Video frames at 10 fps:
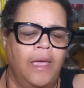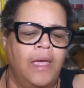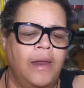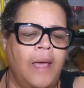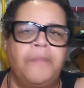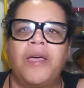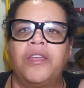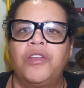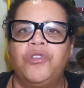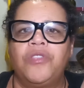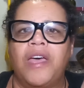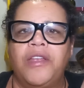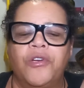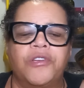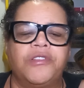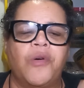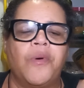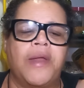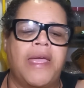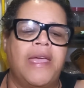and I'm not going to do that here because I
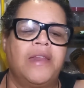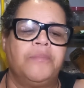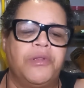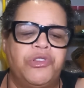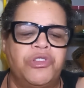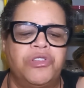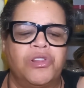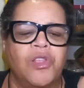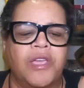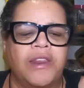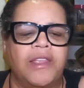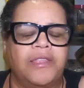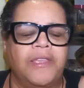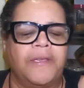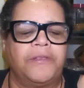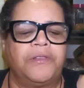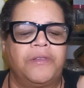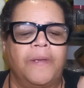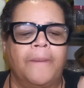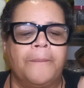want to end, but just looking at
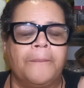this,